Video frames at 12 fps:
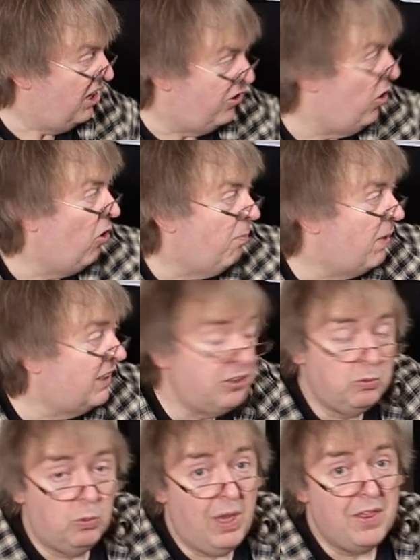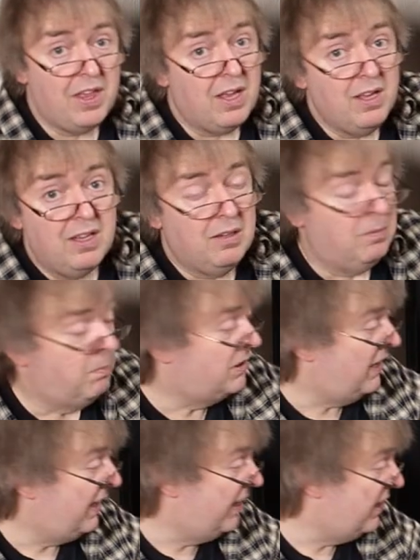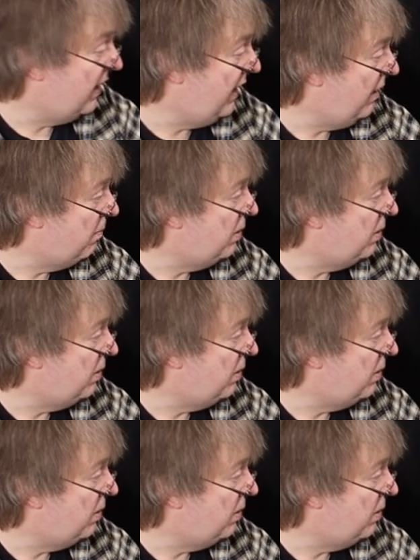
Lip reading: Not pleasant weather, particularly,